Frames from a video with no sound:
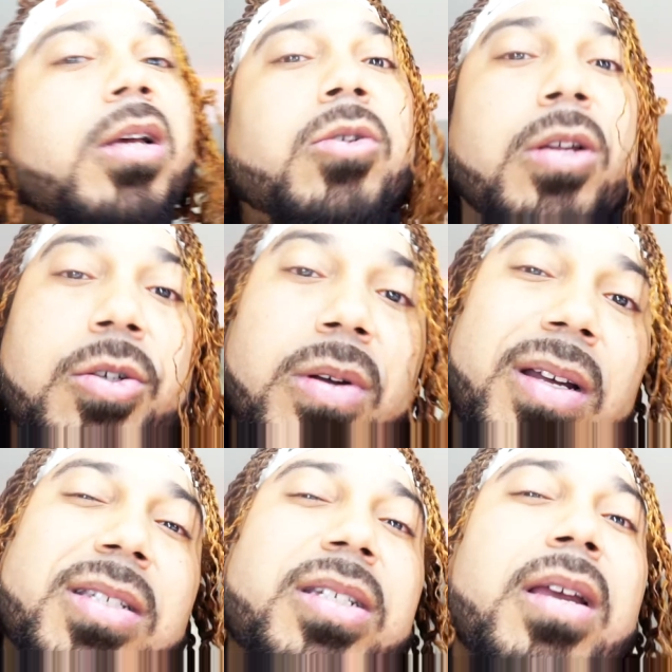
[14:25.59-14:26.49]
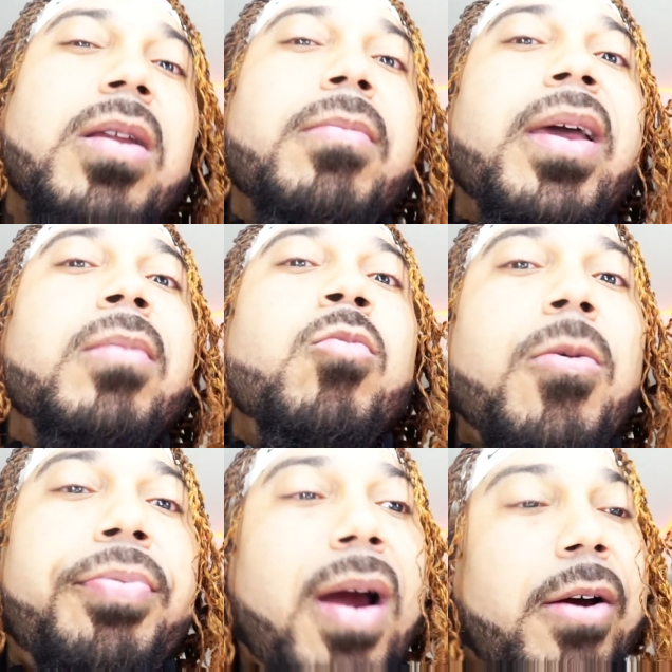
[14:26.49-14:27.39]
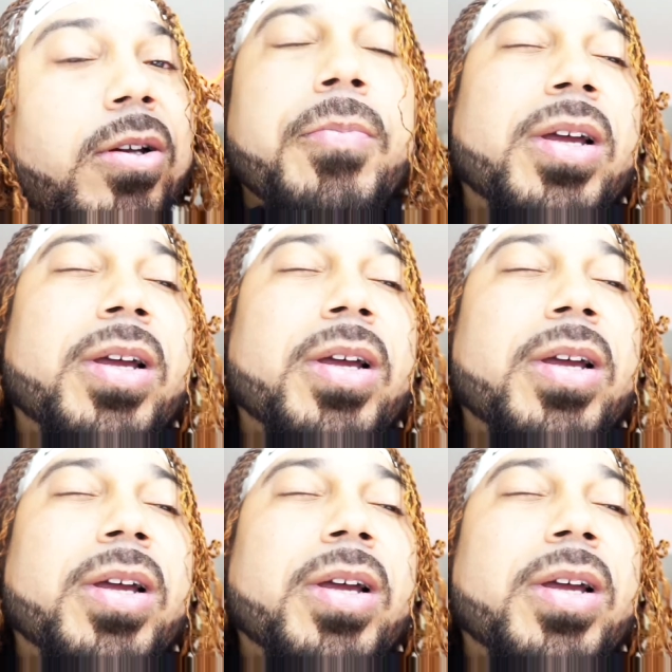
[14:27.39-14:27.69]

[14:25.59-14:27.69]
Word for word: so that you can continue to make more progress.